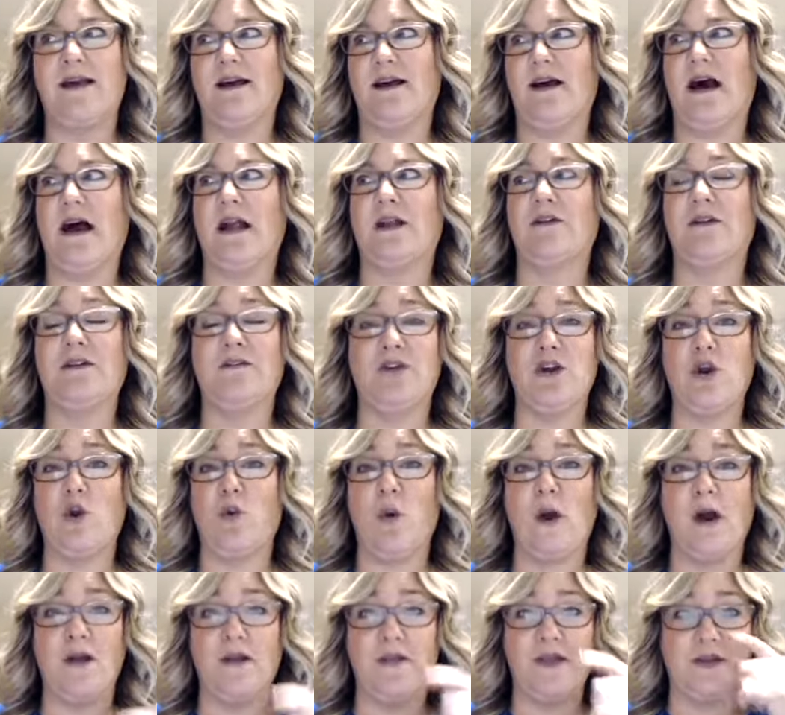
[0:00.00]
I don't even know
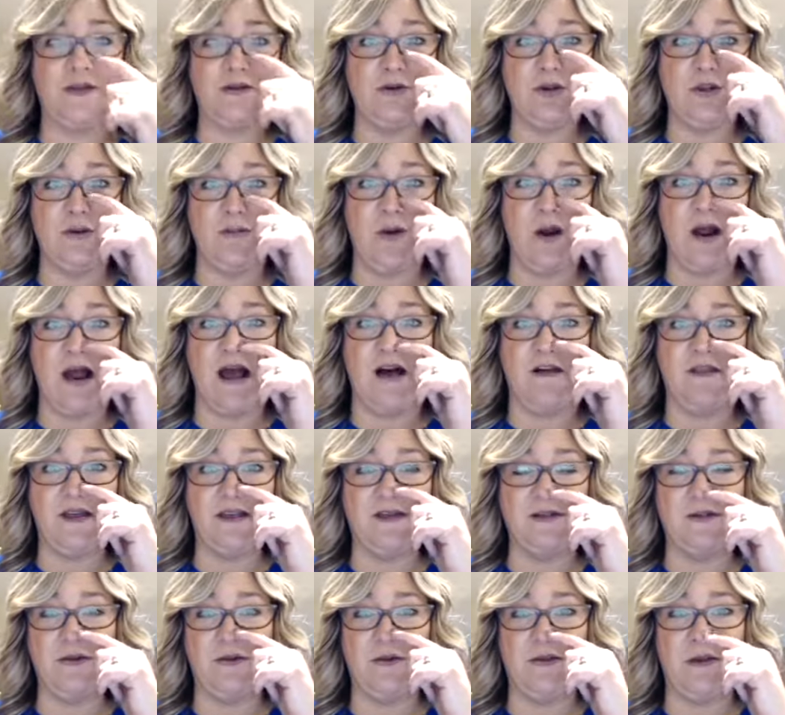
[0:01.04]
where they do them or how they
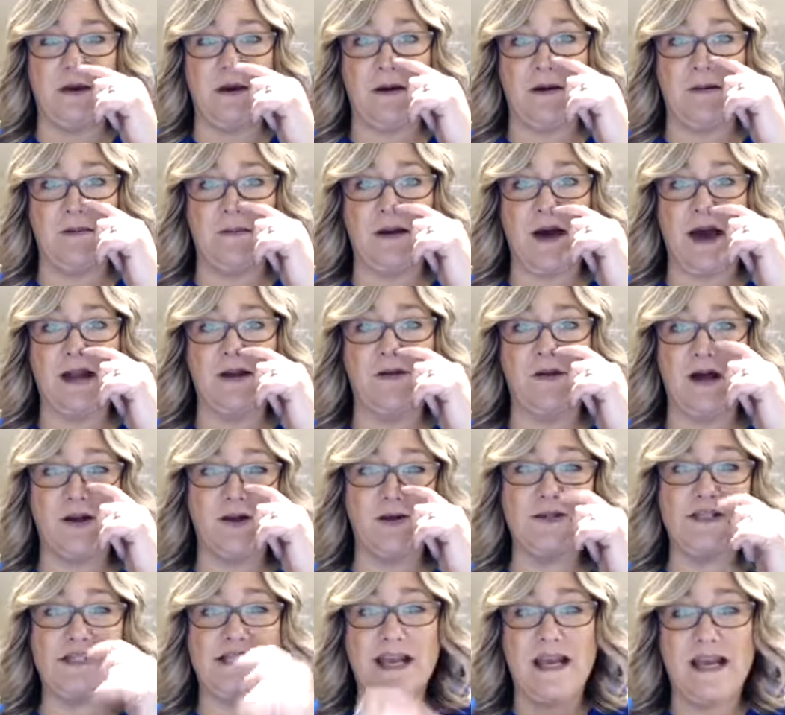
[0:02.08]
do them. I
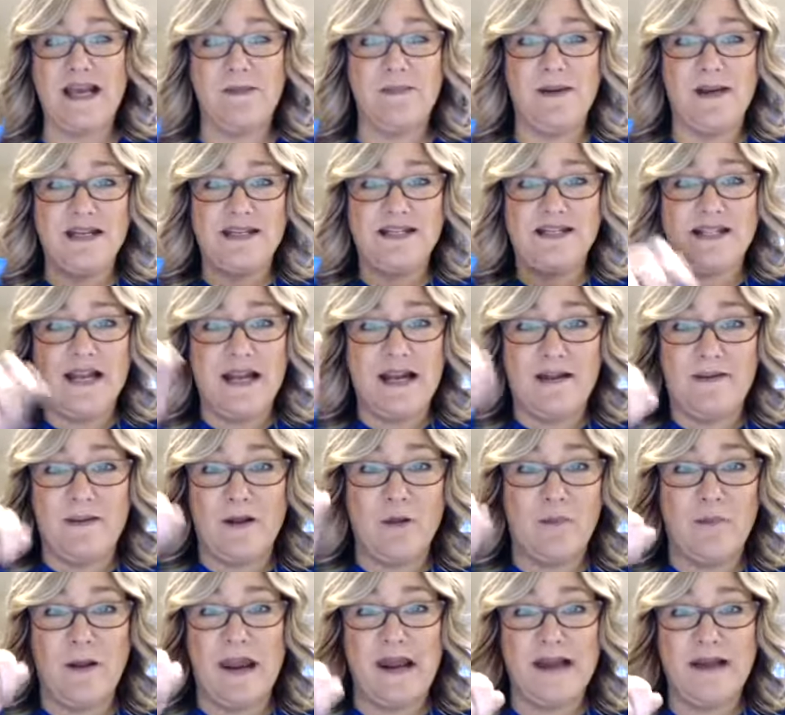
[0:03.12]
don't see anybody standing there
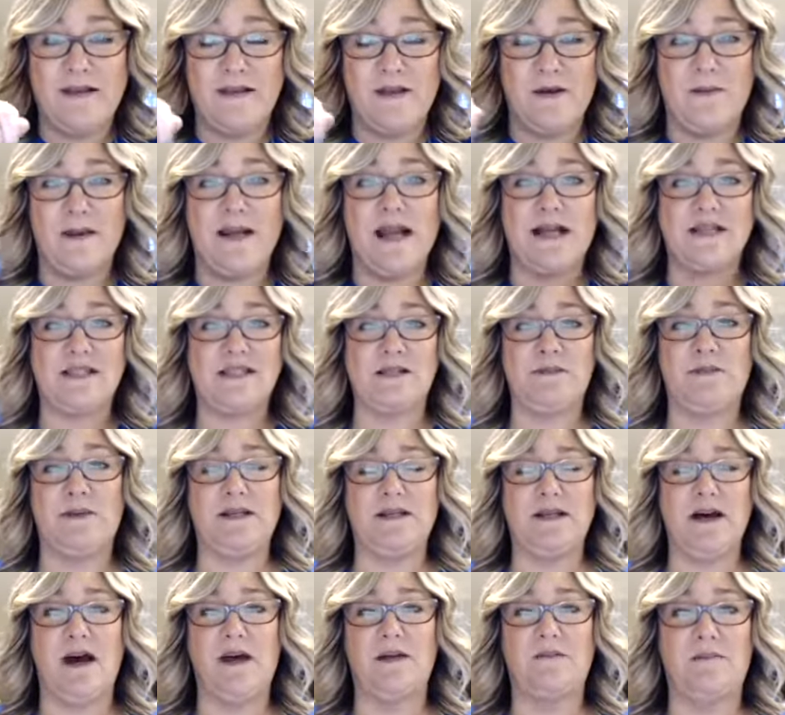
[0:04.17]
painting them. It has to be
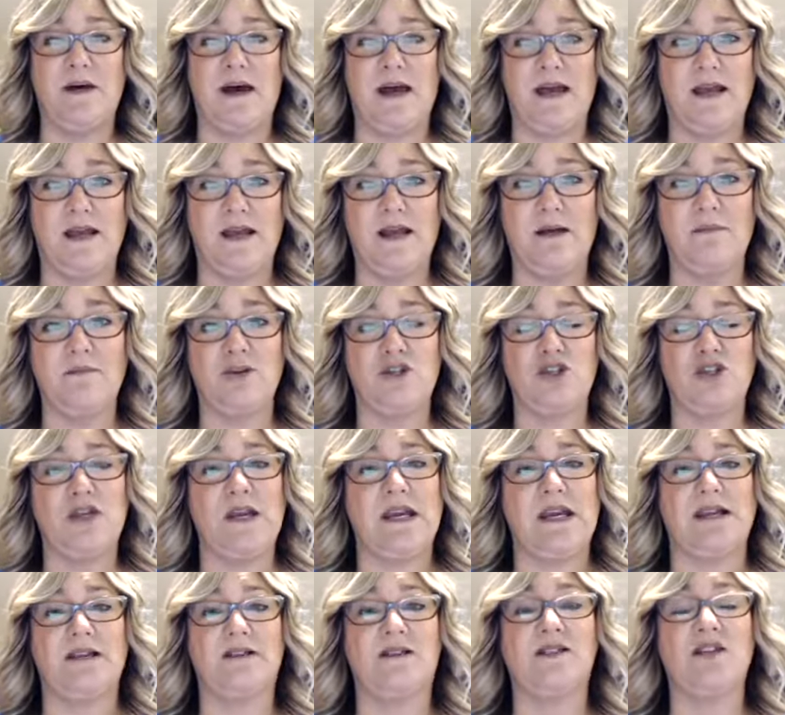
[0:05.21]
done by a
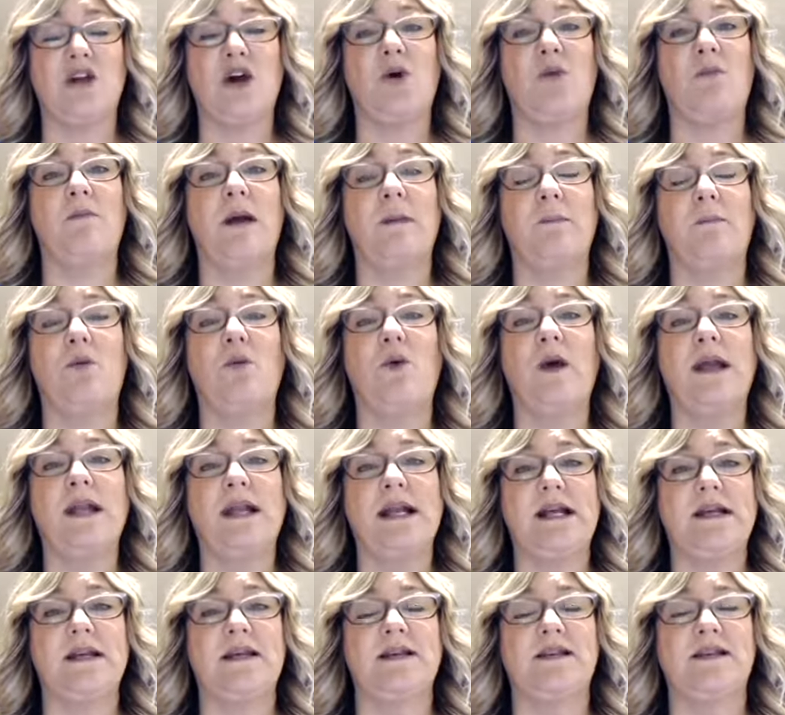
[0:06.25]
machine. So my point
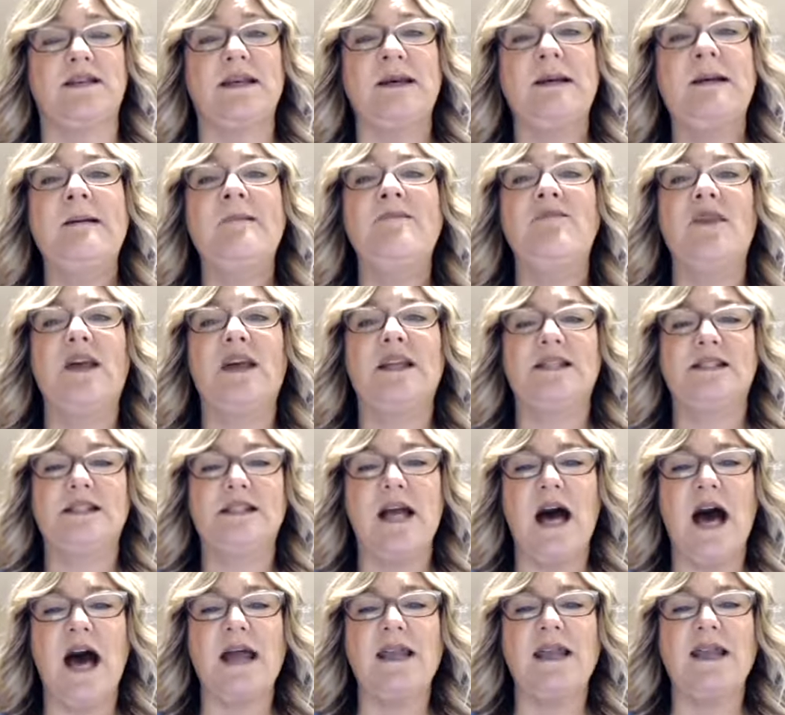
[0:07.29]
is, it's
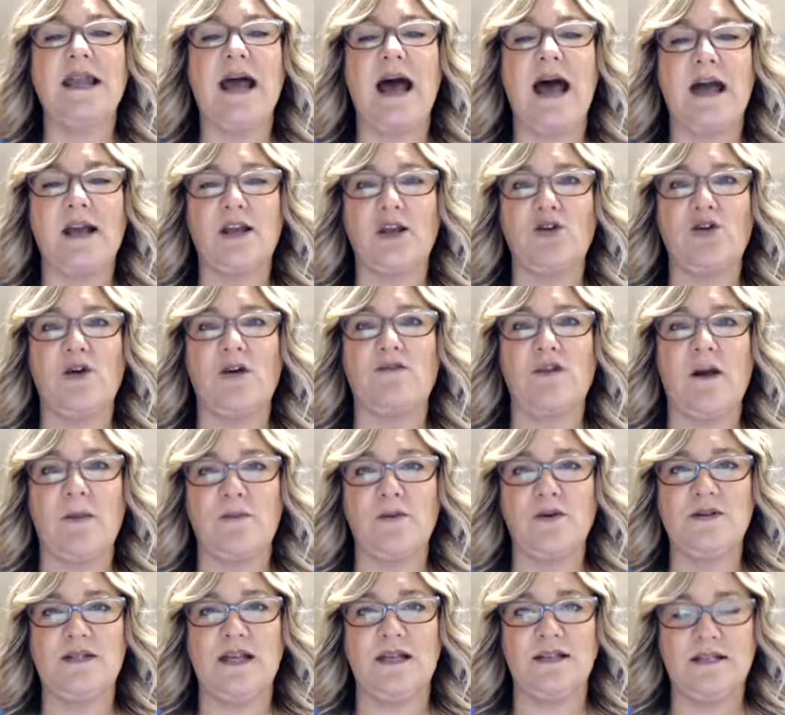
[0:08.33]
not an accurate
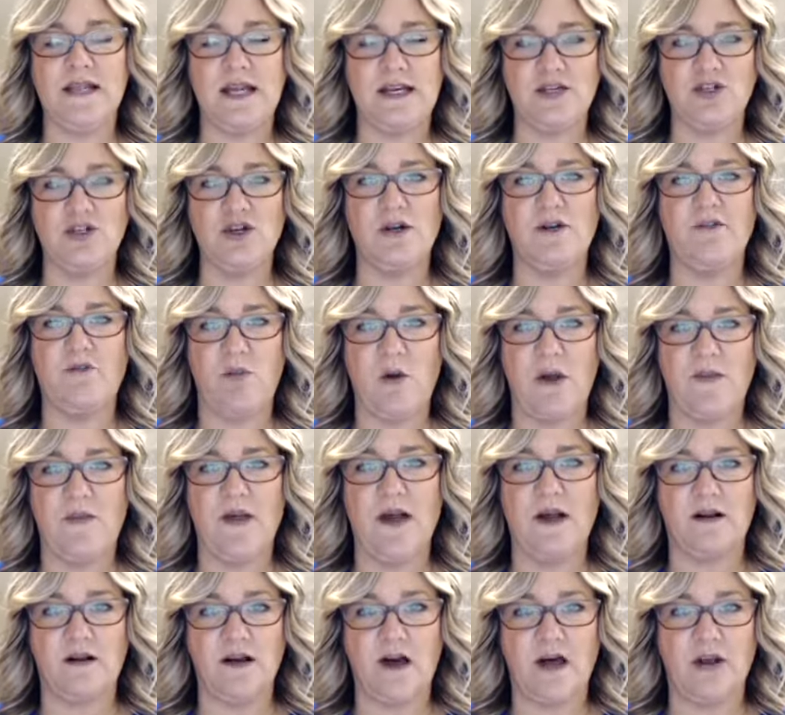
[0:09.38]
representation of what
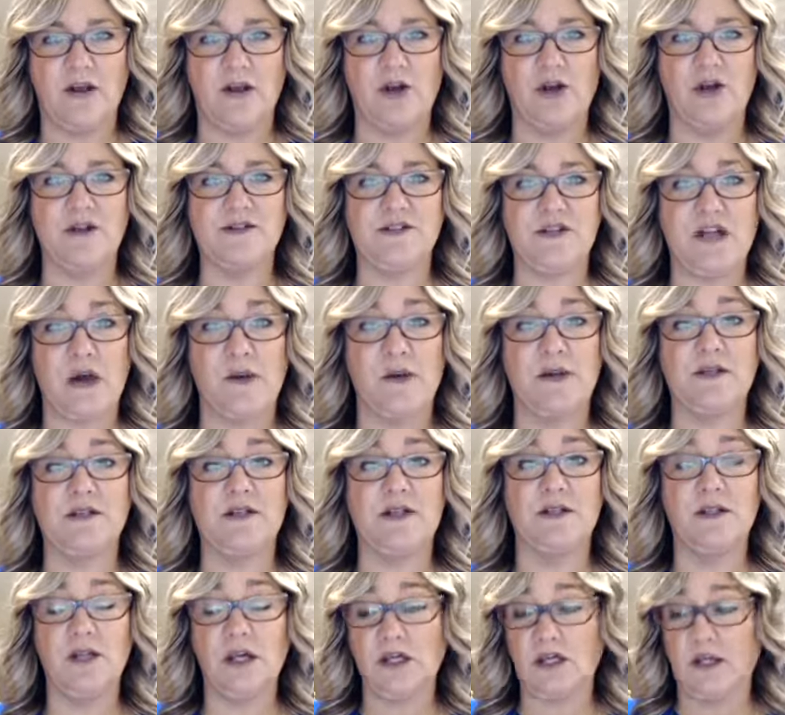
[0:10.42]
that color is going to
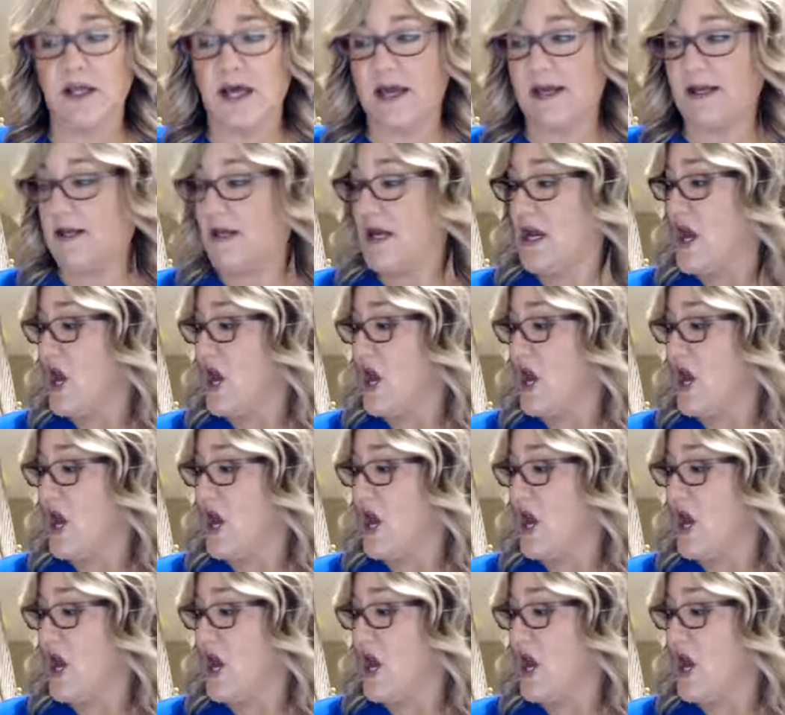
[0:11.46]
look like.